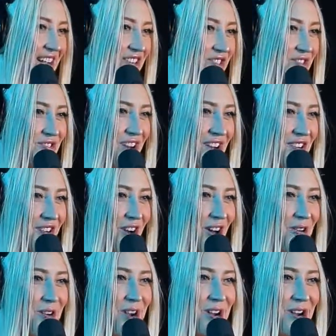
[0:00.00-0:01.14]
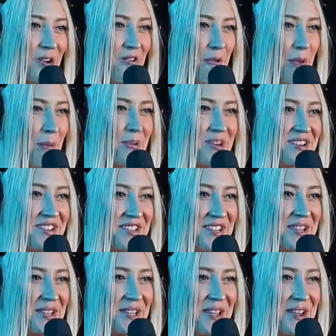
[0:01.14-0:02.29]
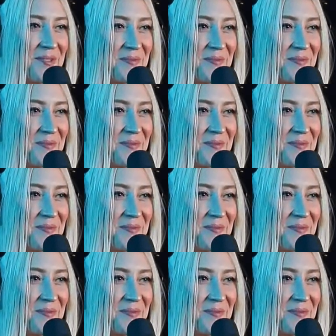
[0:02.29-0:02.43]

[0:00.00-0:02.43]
I had just gotten to Colorado. I remember it distinctly.